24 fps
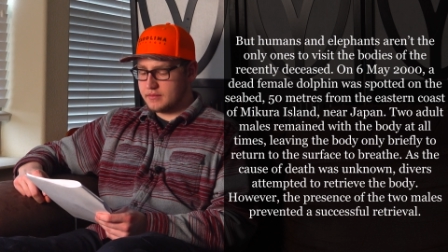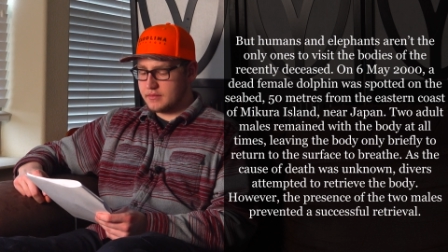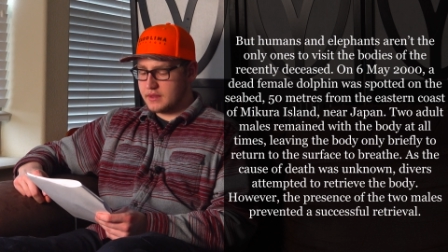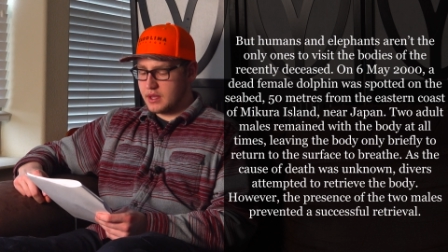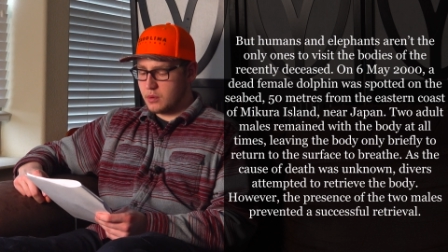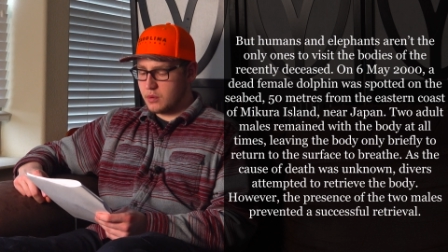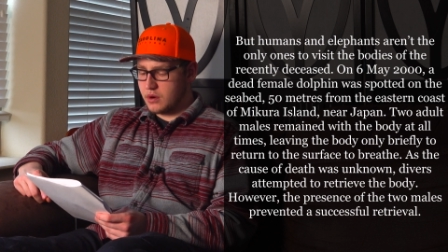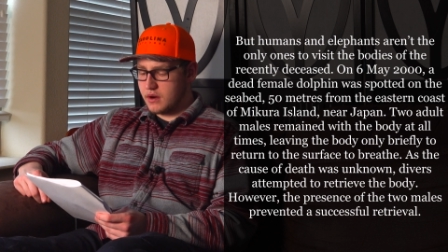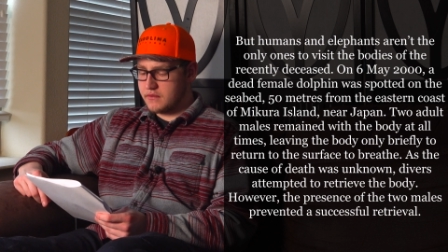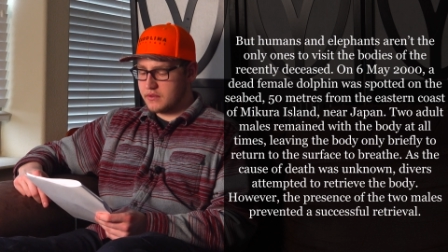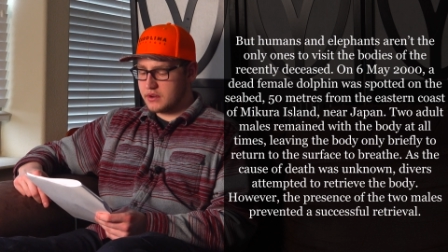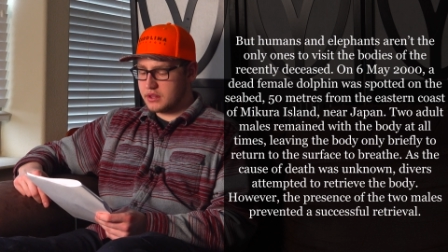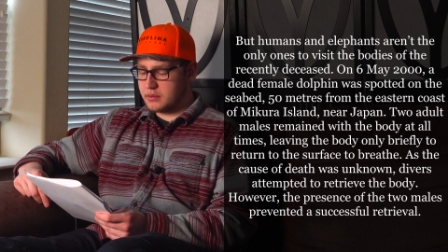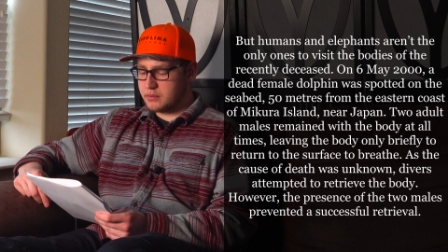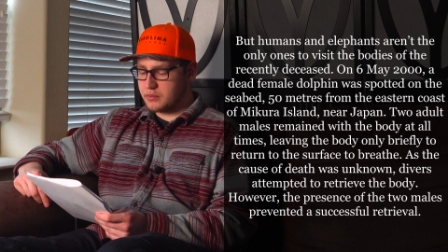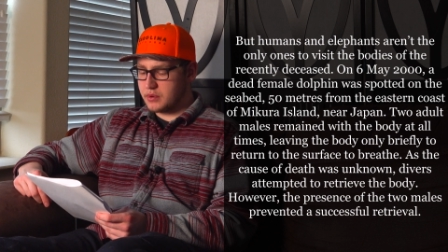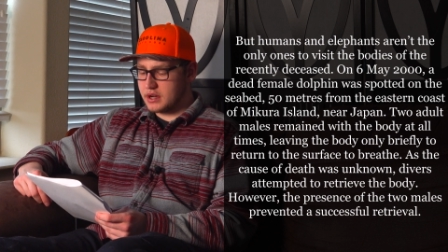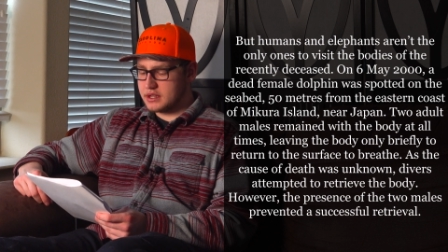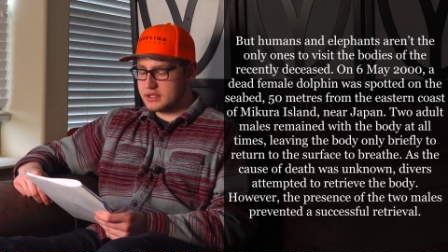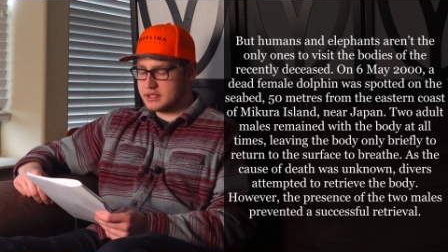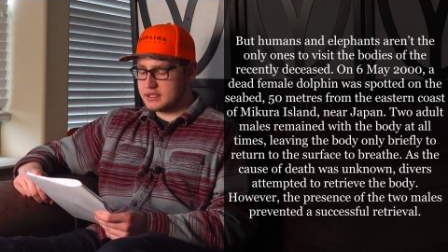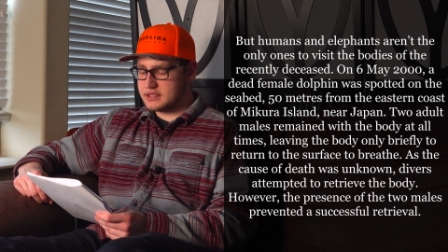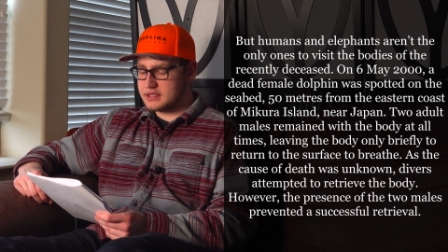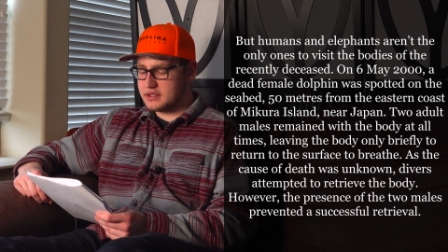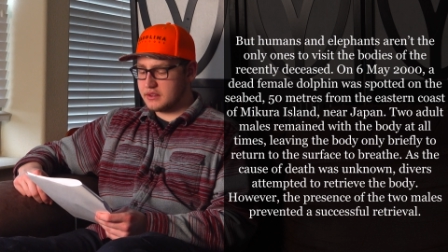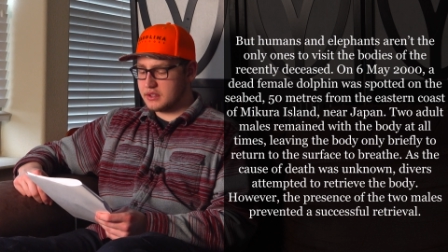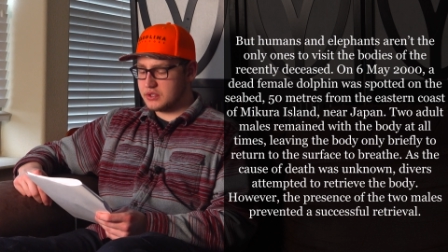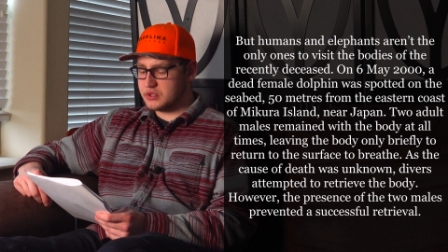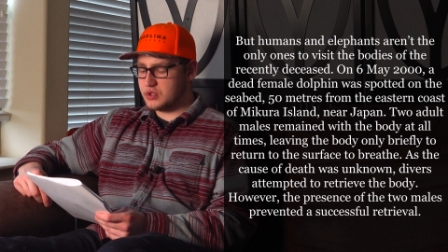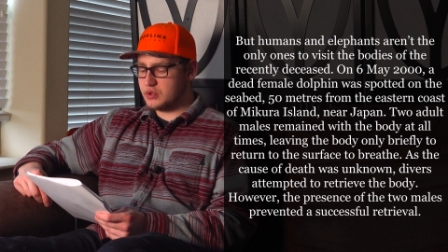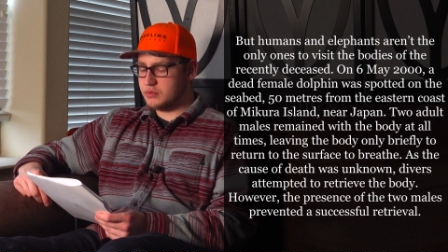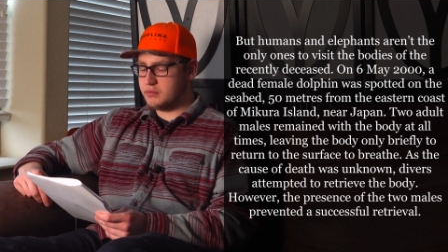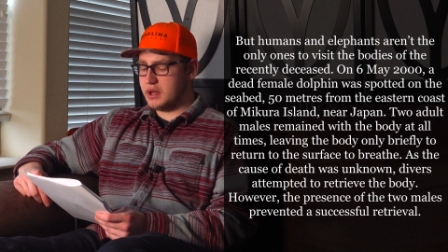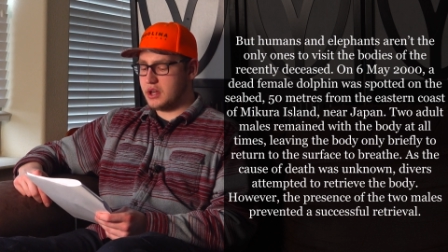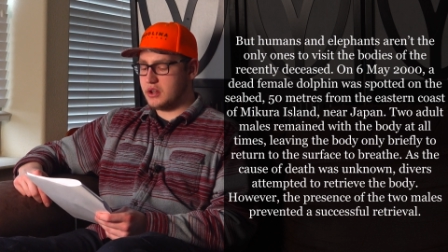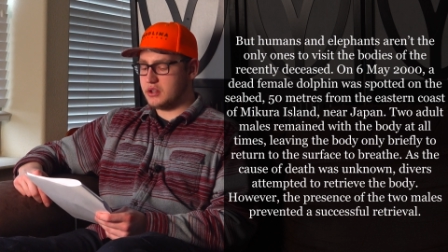However, the presence of the
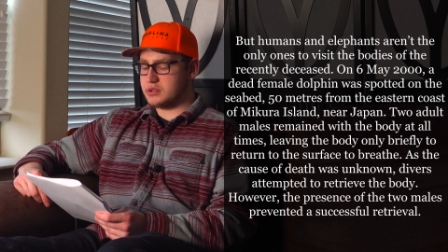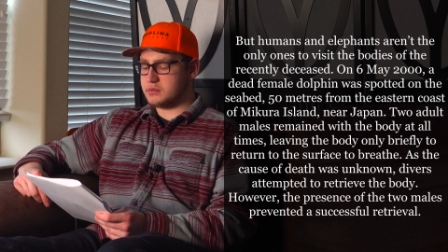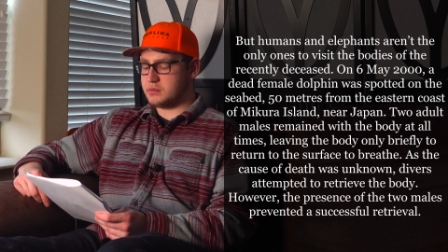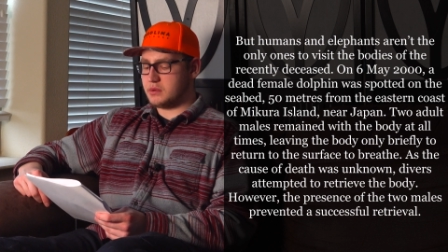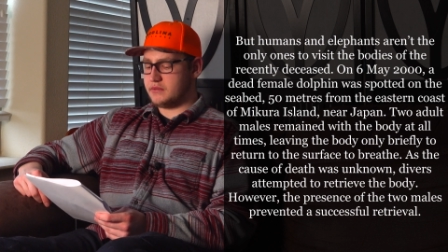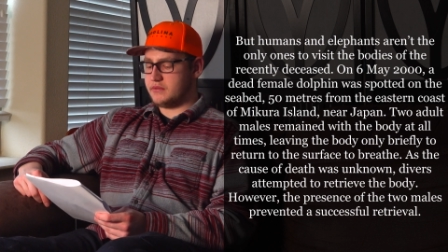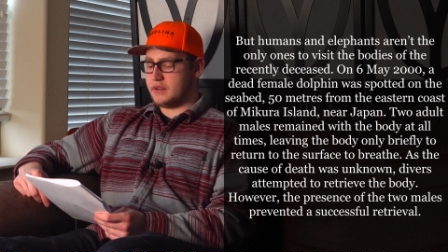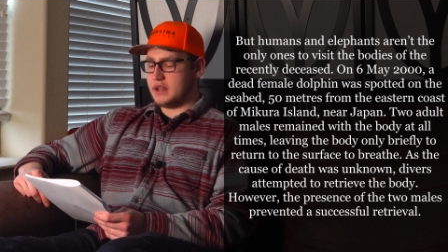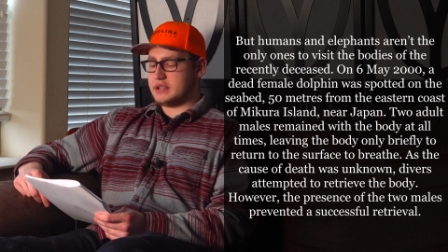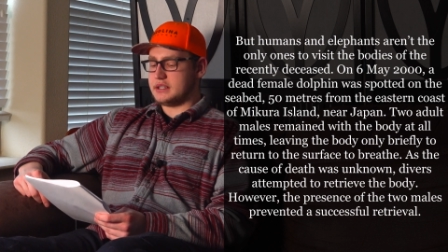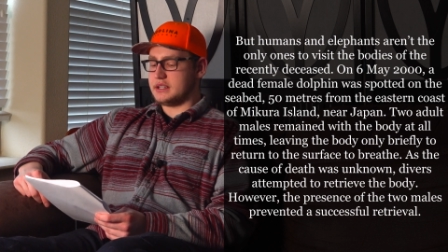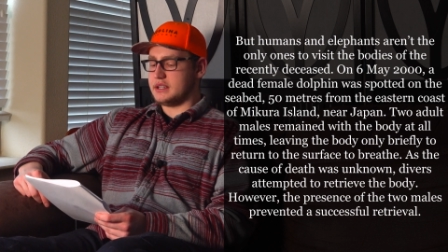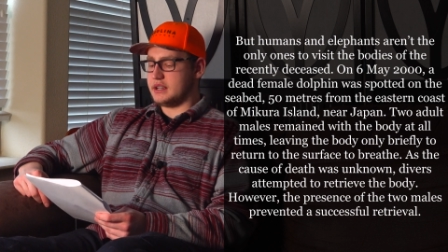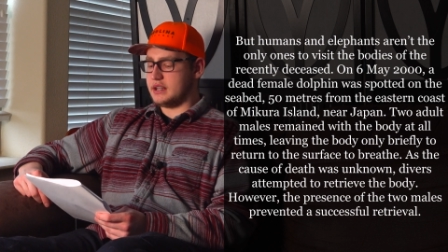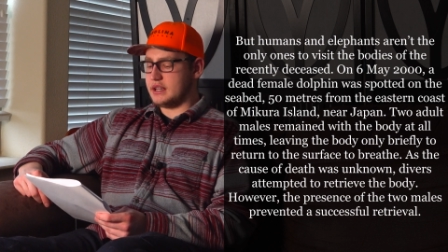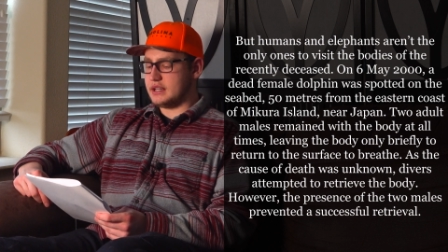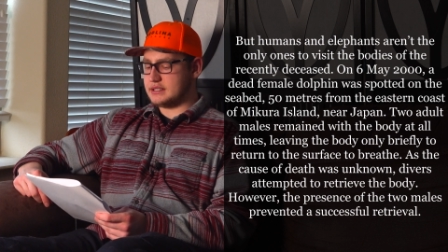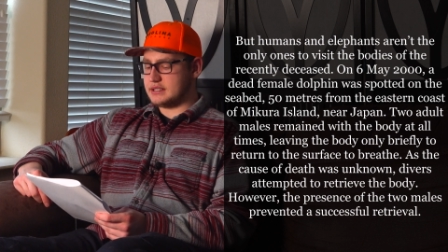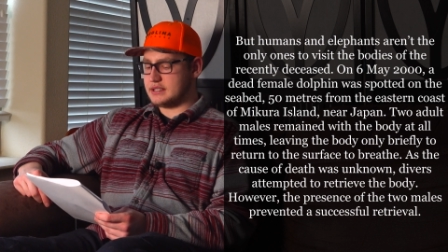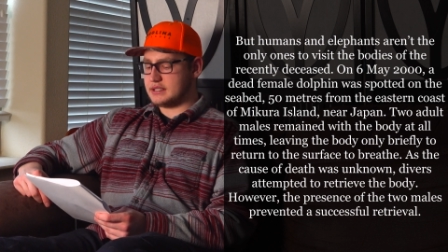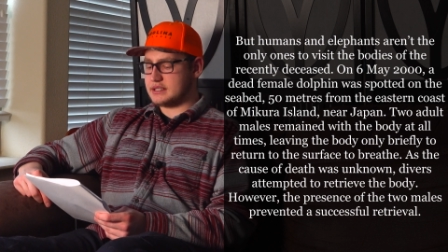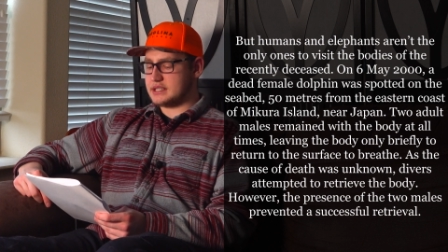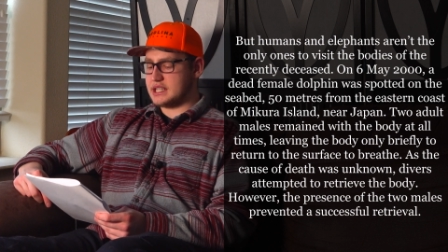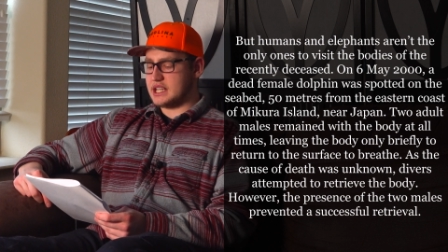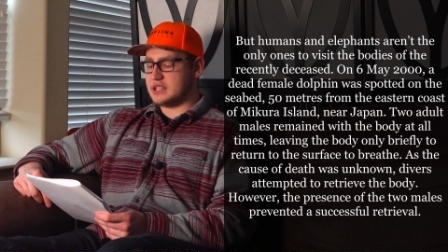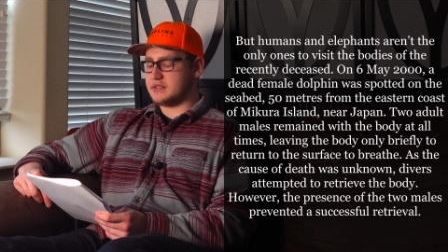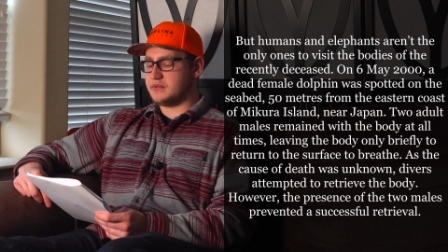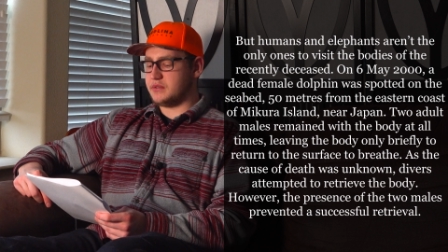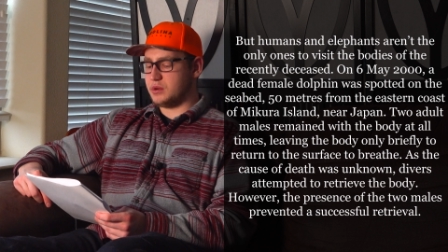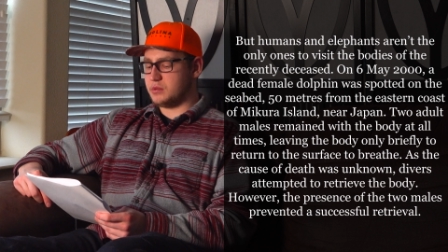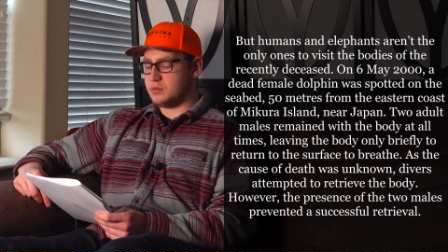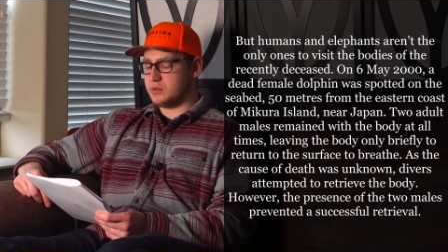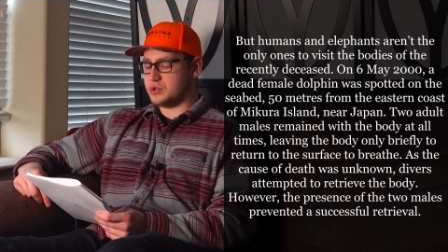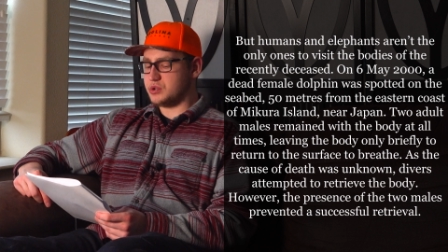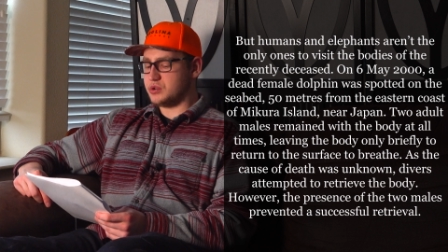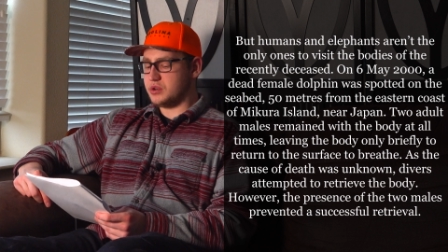2 males prevented a
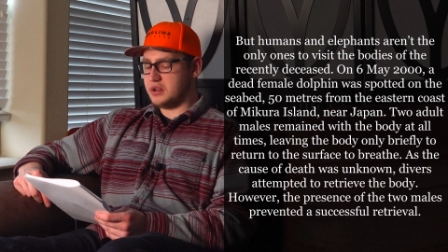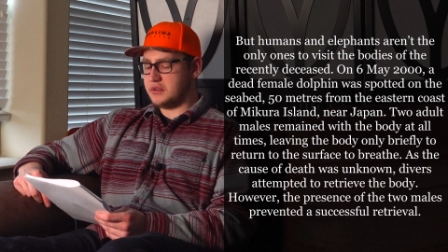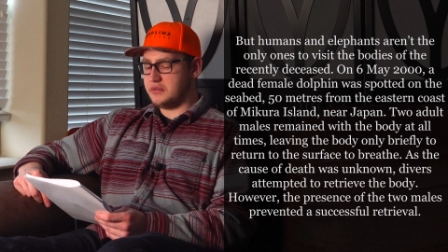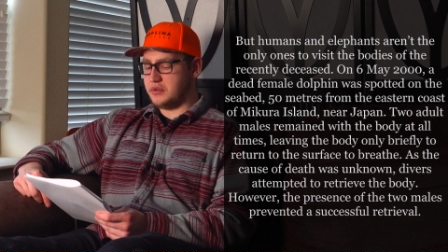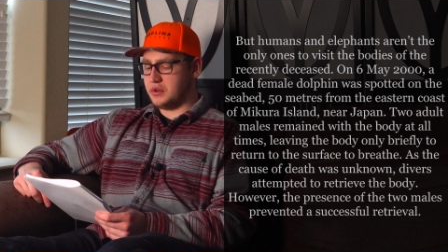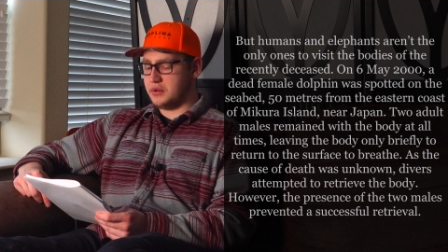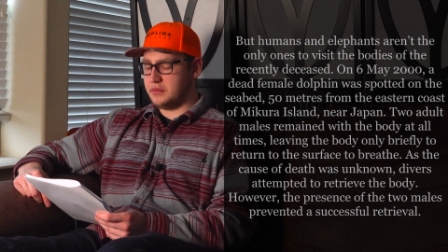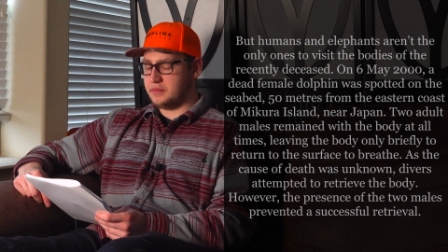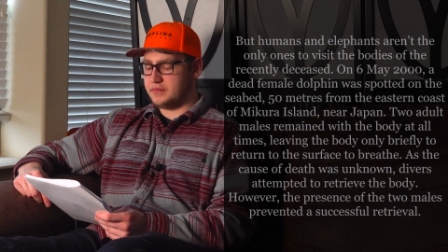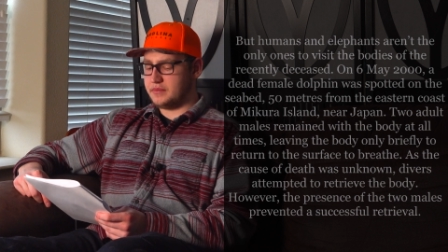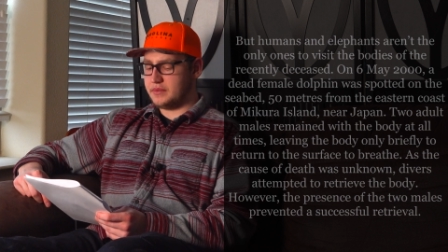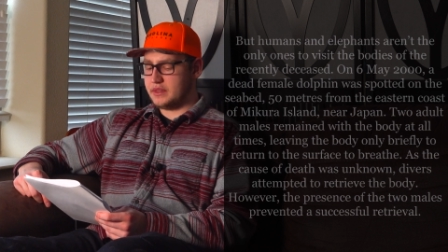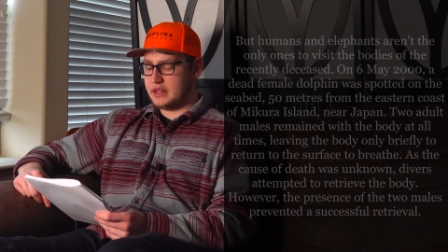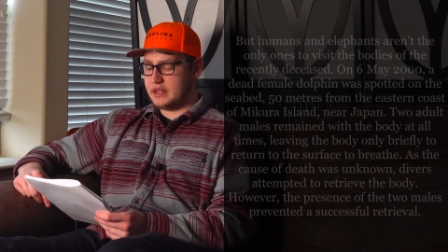successful retrieval.